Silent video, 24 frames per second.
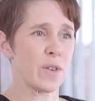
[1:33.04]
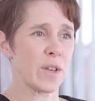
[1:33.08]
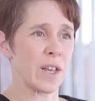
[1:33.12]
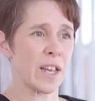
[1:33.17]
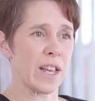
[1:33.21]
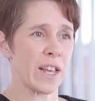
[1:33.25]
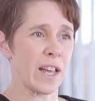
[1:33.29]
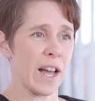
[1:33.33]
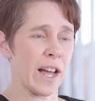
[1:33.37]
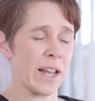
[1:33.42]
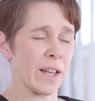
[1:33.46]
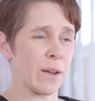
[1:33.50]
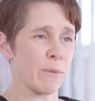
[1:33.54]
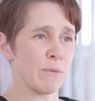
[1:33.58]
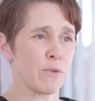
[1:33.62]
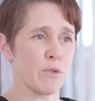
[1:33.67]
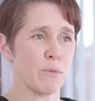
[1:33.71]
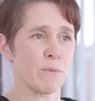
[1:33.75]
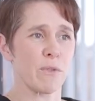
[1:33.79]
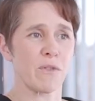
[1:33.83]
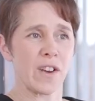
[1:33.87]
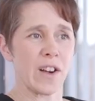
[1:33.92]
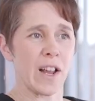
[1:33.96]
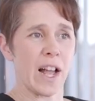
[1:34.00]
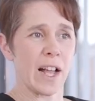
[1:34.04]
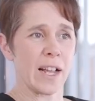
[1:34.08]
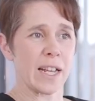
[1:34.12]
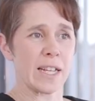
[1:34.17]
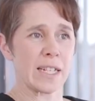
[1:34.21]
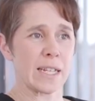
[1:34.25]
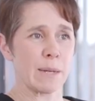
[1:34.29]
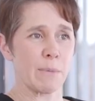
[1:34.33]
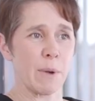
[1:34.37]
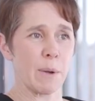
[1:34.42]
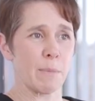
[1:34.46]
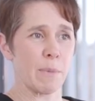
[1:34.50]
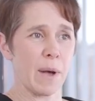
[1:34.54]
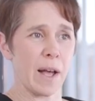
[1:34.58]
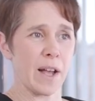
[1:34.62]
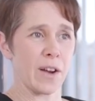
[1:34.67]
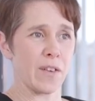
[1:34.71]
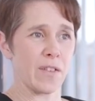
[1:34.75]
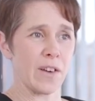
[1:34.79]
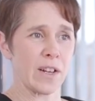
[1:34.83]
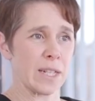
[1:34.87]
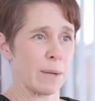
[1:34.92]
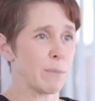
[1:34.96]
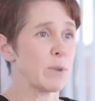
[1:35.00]
UK, I come from a very academic
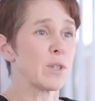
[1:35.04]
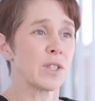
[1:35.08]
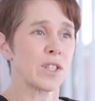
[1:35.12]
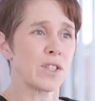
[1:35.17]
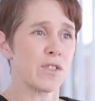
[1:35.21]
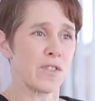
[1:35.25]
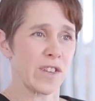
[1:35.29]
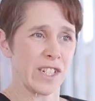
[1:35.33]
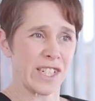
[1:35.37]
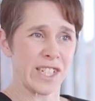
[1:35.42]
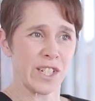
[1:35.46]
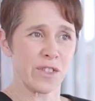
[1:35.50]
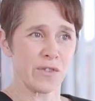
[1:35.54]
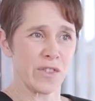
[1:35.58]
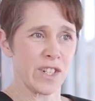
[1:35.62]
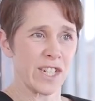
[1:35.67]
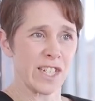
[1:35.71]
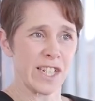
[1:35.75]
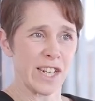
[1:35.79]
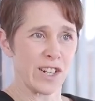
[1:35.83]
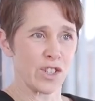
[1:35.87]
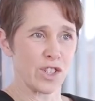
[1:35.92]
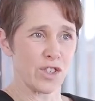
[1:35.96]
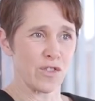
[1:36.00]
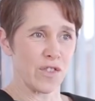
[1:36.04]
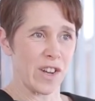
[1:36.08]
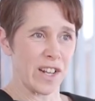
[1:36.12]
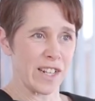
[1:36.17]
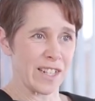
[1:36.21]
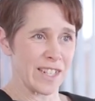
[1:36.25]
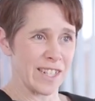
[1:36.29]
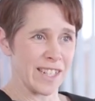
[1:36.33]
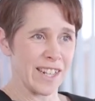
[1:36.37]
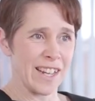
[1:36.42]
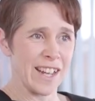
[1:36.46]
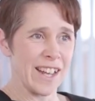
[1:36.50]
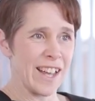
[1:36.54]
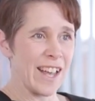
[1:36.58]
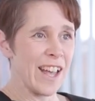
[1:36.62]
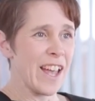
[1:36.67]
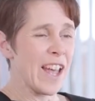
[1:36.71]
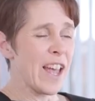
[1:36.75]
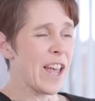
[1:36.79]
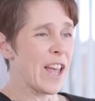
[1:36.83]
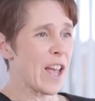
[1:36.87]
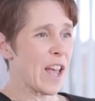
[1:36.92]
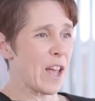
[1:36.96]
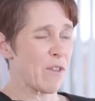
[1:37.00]
background. I'm used to writing research grants.
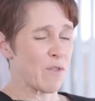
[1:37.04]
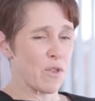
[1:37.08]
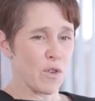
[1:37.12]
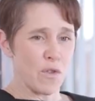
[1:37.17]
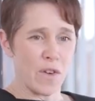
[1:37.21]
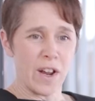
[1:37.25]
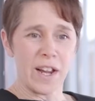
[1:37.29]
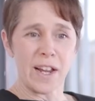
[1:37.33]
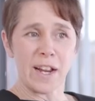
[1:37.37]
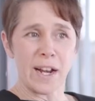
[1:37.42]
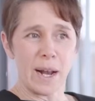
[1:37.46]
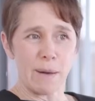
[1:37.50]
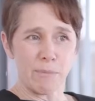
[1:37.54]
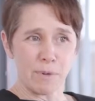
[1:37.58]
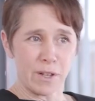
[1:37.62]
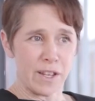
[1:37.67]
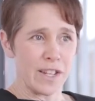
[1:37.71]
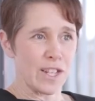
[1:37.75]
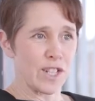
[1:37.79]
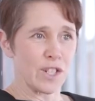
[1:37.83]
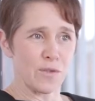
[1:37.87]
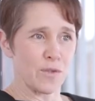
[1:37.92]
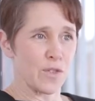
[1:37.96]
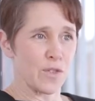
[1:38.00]
If you're writing an application